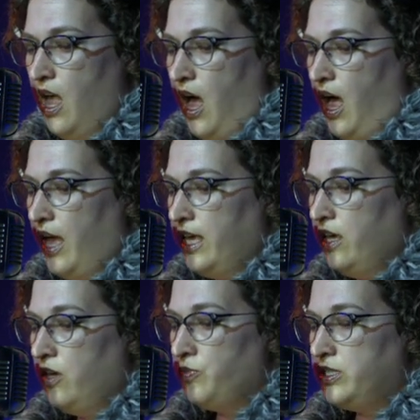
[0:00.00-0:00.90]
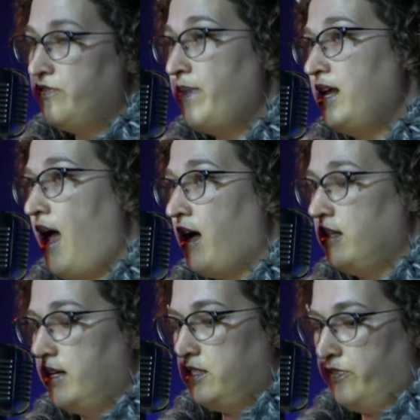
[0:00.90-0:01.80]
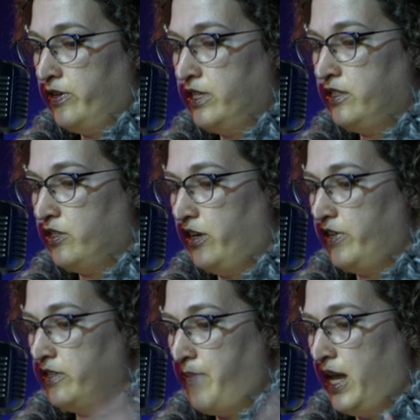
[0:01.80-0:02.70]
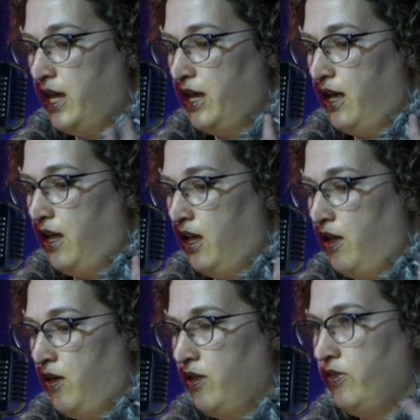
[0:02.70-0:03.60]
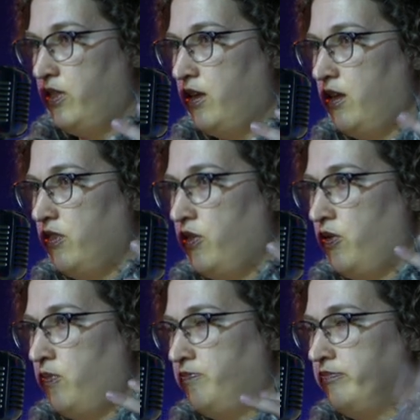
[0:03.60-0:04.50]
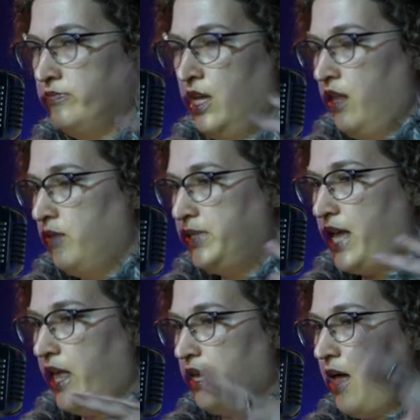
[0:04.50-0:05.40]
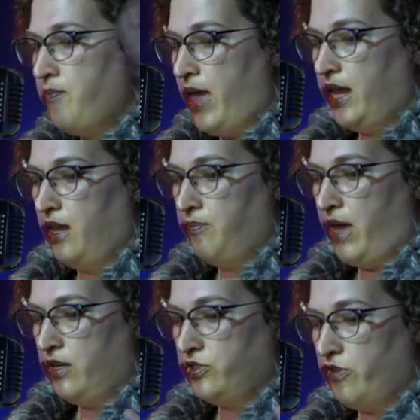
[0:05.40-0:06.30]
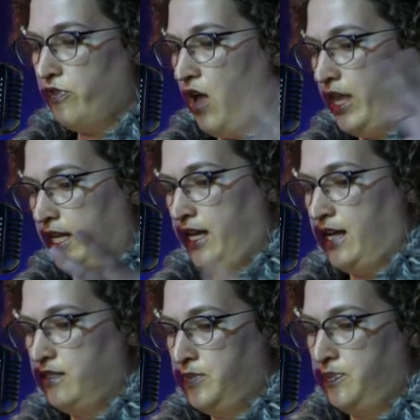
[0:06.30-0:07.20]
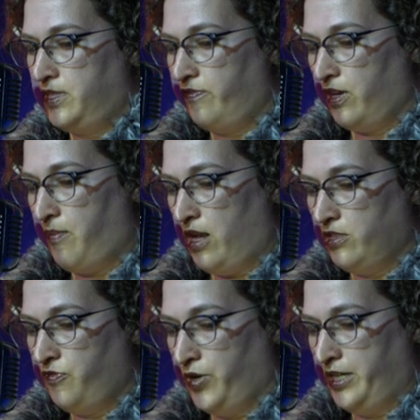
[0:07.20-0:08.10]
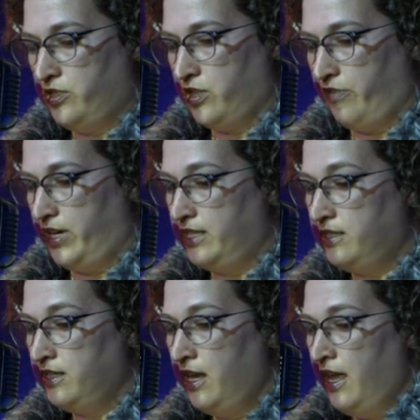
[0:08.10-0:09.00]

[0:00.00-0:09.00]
uh, he received many accolades for his service. Many, uh, the, the, the battalion got many medals overall, and he got some specific medals for his service.